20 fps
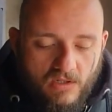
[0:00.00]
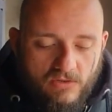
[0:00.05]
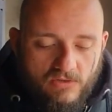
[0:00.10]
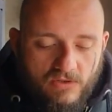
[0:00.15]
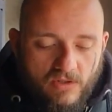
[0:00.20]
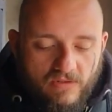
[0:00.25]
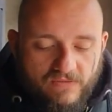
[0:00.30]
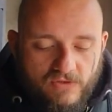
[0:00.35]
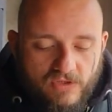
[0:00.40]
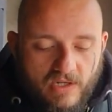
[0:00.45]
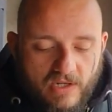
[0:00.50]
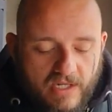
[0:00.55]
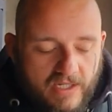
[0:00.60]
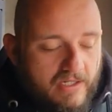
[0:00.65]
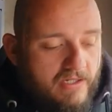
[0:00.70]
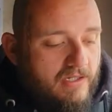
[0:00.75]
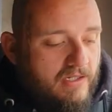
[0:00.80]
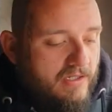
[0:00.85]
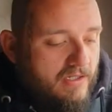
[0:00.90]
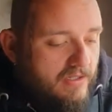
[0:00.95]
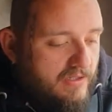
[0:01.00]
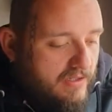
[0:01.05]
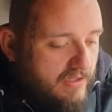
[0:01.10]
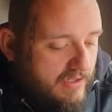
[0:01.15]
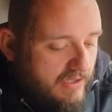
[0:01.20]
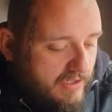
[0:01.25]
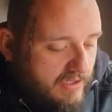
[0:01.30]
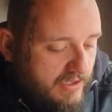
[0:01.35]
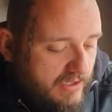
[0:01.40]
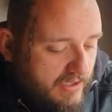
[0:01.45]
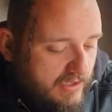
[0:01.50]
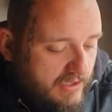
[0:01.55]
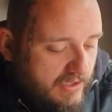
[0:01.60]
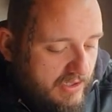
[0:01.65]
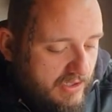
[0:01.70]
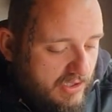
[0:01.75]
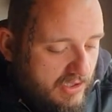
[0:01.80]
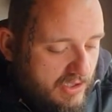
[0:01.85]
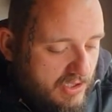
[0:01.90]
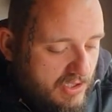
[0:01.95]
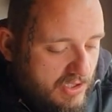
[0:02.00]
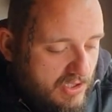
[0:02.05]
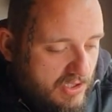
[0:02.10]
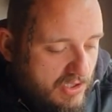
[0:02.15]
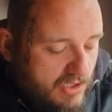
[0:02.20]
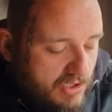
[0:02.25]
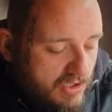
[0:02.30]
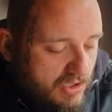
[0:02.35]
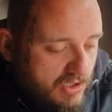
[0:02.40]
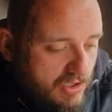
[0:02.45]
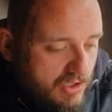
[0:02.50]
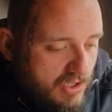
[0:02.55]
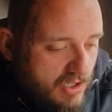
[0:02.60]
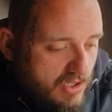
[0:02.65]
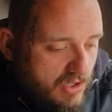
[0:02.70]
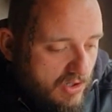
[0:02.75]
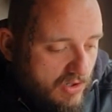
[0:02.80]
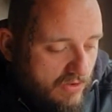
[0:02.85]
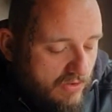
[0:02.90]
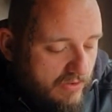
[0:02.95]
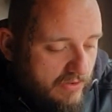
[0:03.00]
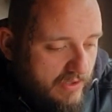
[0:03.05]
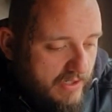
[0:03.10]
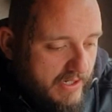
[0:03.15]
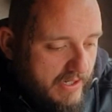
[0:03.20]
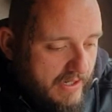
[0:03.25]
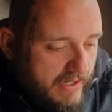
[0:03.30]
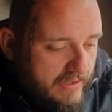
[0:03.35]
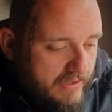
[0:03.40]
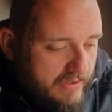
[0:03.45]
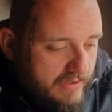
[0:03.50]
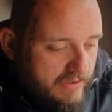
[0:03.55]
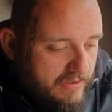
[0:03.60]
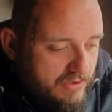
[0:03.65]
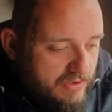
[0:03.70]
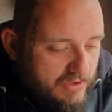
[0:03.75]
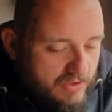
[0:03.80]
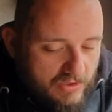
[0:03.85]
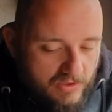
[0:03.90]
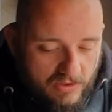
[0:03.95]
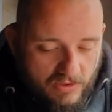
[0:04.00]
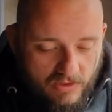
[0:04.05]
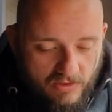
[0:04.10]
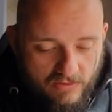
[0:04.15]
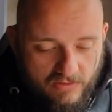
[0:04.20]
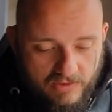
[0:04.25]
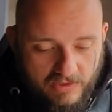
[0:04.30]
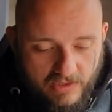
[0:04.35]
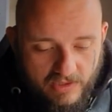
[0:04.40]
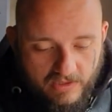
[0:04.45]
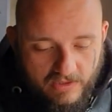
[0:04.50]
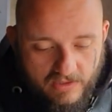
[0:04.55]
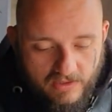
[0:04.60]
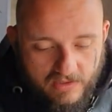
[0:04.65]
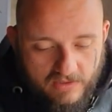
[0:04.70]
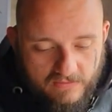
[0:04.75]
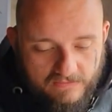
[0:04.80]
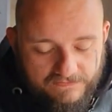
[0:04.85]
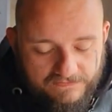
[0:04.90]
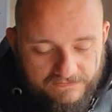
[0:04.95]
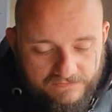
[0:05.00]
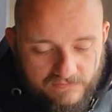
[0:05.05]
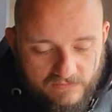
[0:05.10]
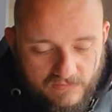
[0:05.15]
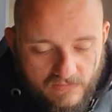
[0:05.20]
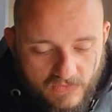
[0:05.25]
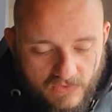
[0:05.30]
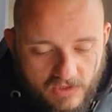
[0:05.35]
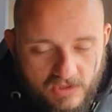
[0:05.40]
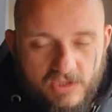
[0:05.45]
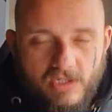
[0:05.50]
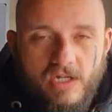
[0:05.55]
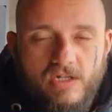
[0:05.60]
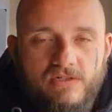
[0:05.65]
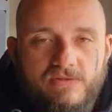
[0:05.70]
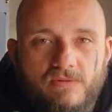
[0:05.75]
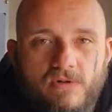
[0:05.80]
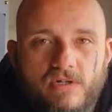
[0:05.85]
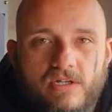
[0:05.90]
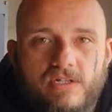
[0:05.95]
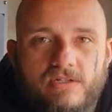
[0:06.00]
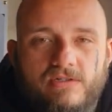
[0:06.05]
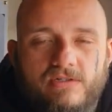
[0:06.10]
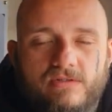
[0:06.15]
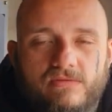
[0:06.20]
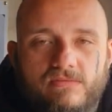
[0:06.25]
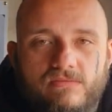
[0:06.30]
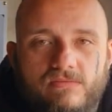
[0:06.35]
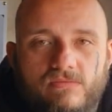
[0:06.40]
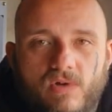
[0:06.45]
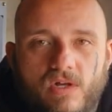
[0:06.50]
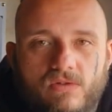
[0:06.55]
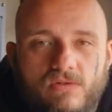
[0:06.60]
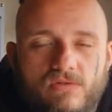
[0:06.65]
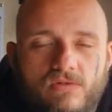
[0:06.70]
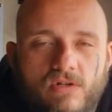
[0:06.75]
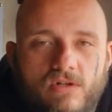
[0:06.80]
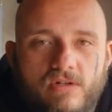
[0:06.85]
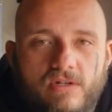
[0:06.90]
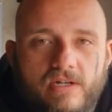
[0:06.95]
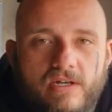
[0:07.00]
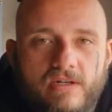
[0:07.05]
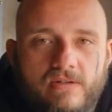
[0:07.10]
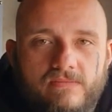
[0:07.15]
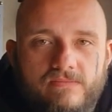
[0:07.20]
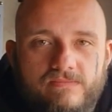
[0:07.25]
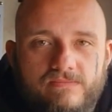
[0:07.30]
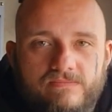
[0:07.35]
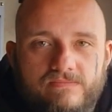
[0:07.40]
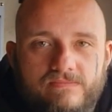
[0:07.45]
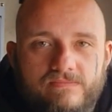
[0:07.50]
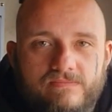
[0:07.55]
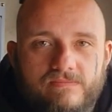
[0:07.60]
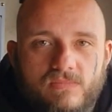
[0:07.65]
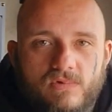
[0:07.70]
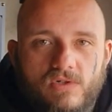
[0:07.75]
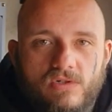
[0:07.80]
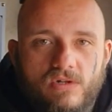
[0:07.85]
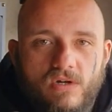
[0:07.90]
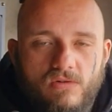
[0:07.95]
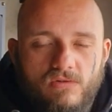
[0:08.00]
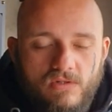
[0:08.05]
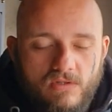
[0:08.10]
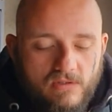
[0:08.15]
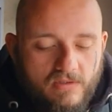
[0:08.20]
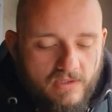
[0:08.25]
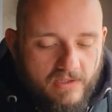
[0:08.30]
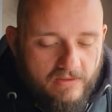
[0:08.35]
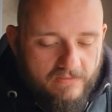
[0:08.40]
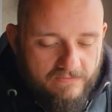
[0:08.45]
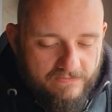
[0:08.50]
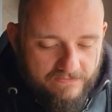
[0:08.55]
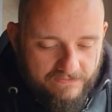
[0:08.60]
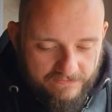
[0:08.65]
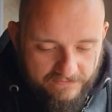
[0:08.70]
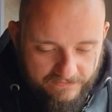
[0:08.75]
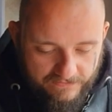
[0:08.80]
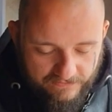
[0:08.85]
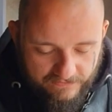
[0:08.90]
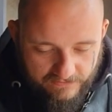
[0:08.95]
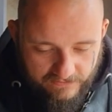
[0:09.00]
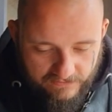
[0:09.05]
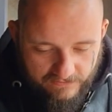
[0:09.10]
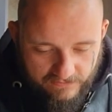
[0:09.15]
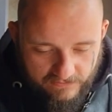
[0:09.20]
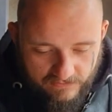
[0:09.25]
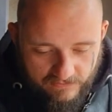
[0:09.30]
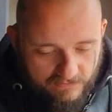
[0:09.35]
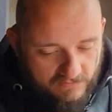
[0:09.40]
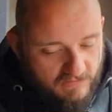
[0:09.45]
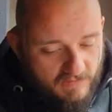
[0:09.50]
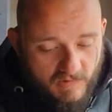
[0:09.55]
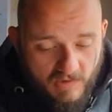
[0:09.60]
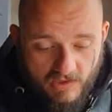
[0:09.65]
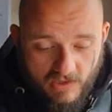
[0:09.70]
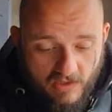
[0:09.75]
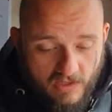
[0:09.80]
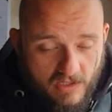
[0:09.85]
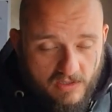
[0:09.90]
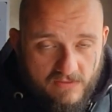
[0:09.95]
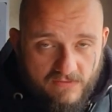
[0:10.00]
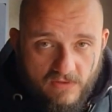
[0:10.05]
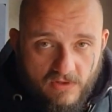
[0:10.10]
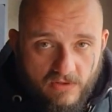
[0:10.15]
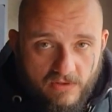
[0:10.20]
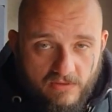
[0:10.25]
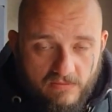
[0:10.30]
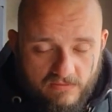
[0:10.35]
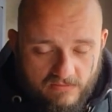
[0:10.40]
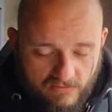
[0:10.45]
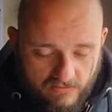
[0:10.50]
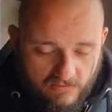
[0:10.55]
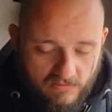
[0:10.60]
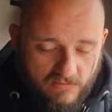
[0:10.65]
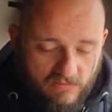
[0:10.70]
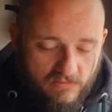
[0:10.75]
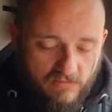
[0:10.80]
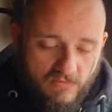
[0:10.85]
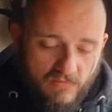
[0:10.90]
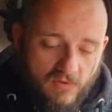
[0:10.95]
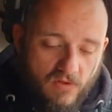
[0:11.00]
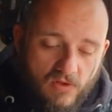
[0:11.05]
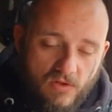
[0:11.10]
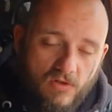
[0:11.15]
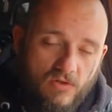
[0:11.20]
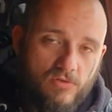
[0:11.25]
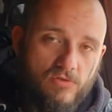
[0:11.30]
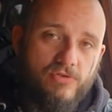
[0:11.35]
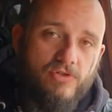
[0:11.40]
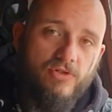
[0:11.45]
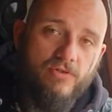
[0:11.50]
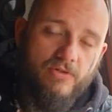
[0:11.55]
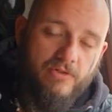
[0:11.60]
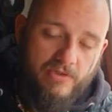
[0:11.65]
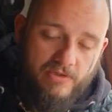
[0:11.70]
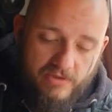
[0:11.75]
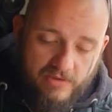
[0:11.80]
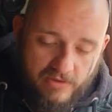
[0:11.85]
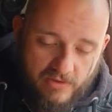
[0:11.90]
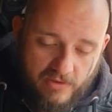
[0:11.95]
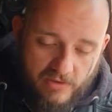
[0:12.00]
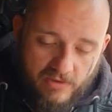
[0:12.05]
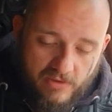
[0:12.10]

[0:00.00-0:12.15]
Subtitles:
Drivetrain, the Honda is using Chinese sprockets. Well done, Honda. Good old Honda. So that's fine. Good choice.